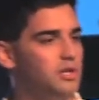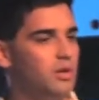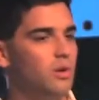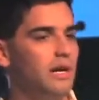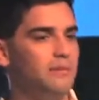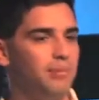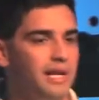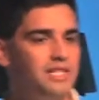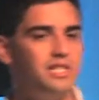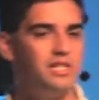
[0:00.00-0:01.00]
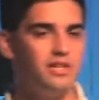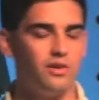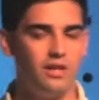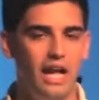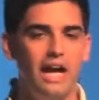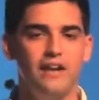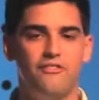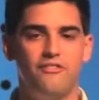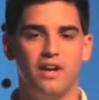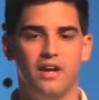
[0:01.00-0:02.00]
you in places in your life.
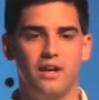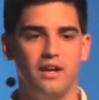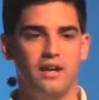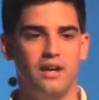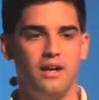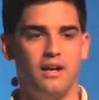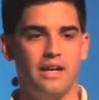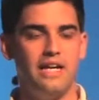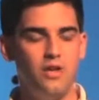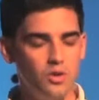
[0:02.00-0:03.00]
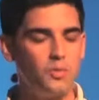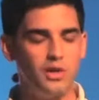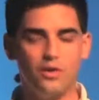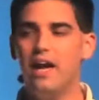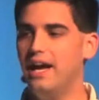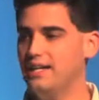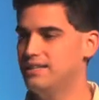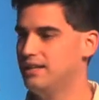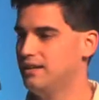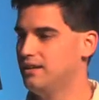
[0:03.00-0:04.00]
He knows where you're
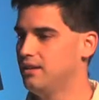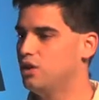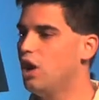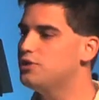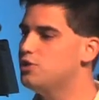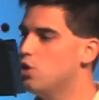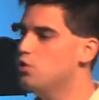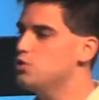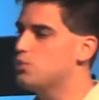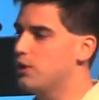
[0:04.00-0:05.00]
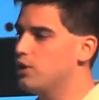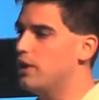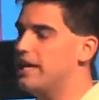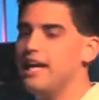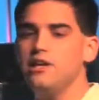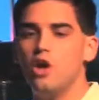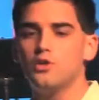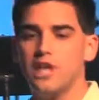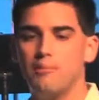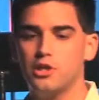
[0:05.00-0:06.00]
at. God knows where you're at. He
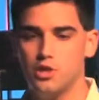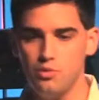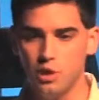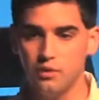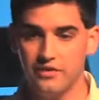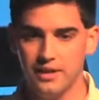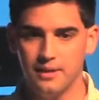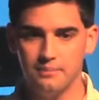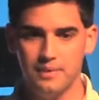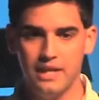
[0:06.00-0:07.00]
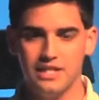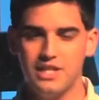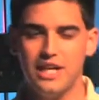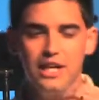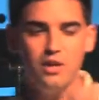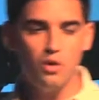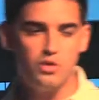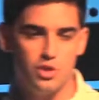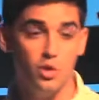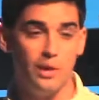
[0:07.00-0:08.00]
knows how much you know of him. See, he
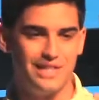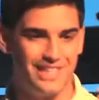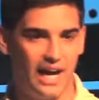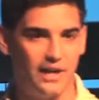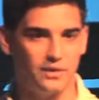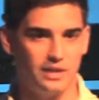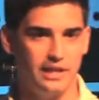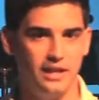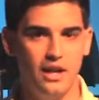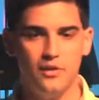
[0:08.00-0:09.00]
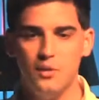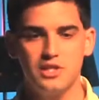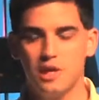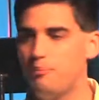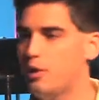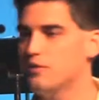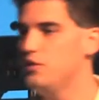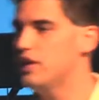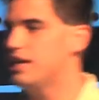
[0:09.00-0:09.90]
knows you entirely. There isn't a part of you that